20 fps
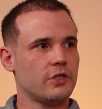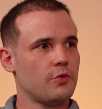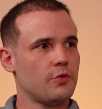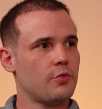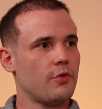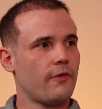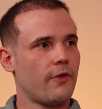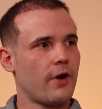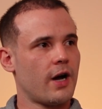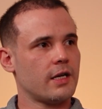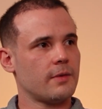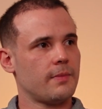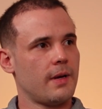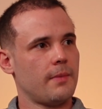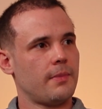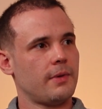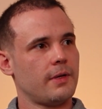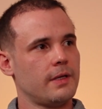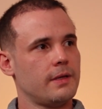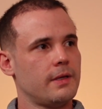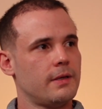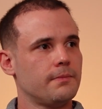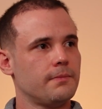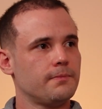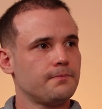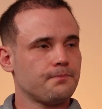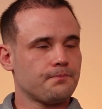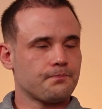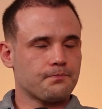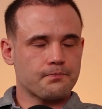that you provide to people in them.
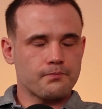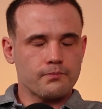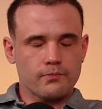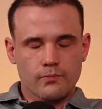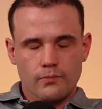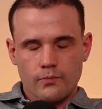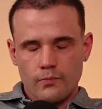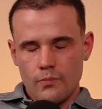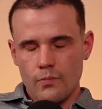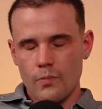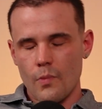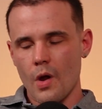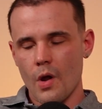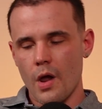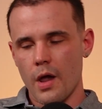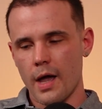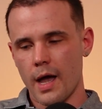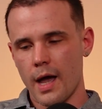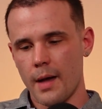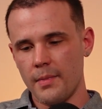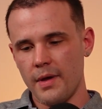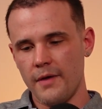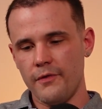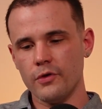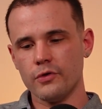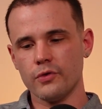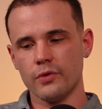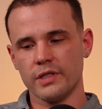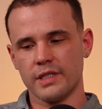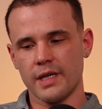If
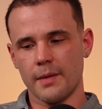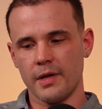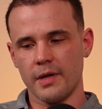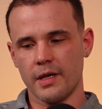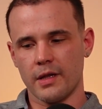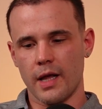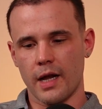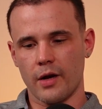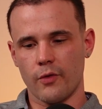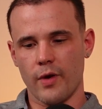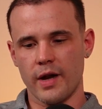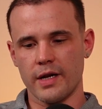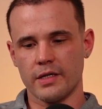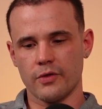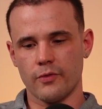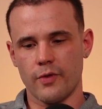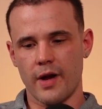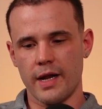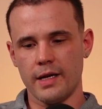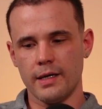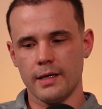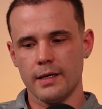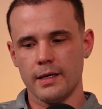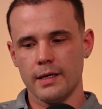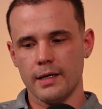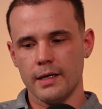you're doing something like rent to rent,